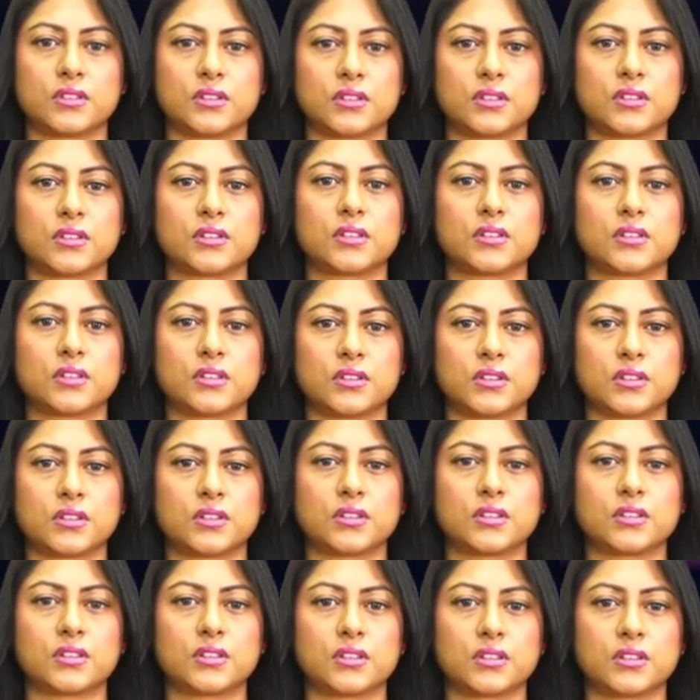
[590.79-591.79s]

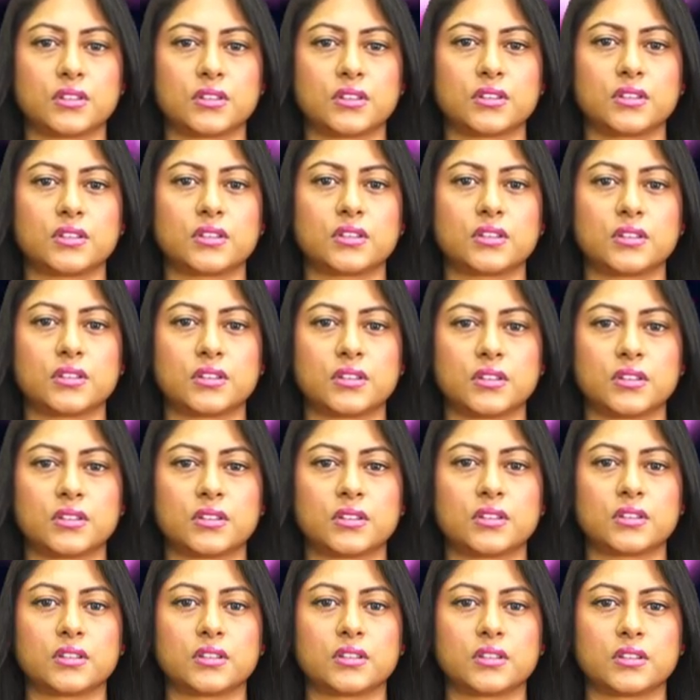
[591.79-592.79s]

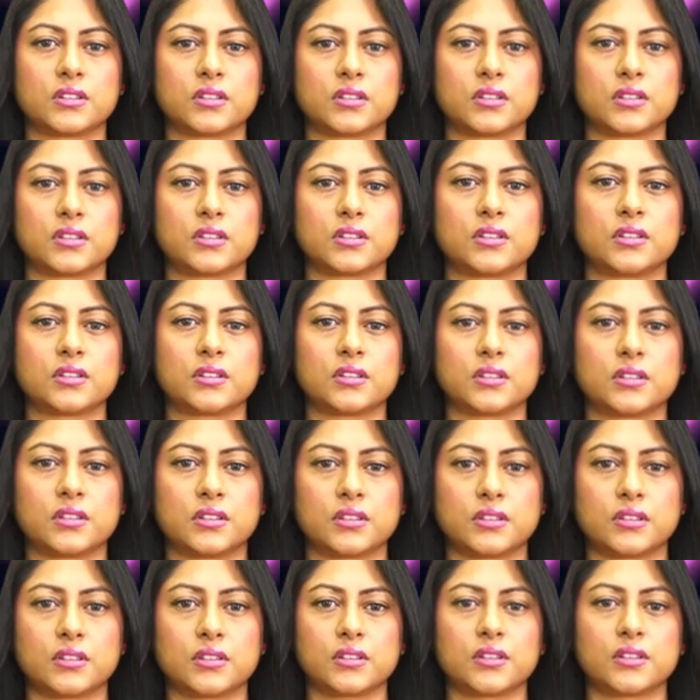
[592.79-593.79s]

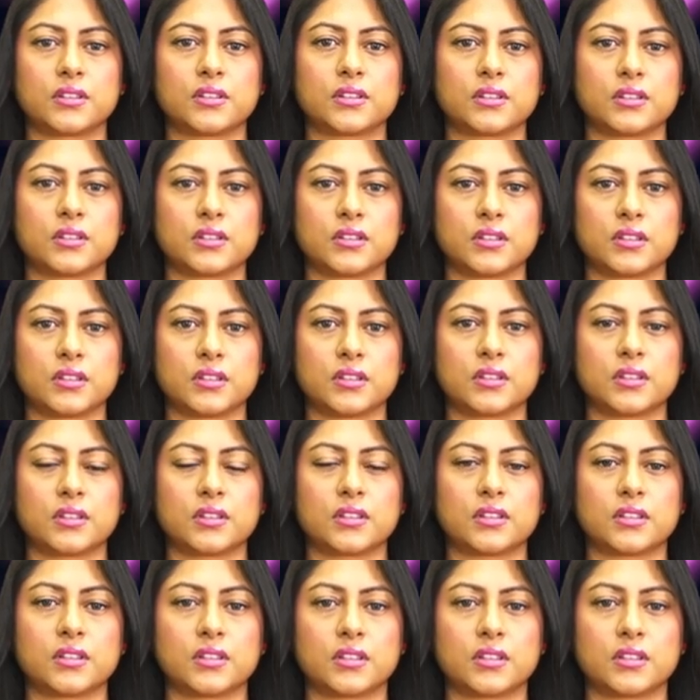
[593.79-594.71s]
[no speech]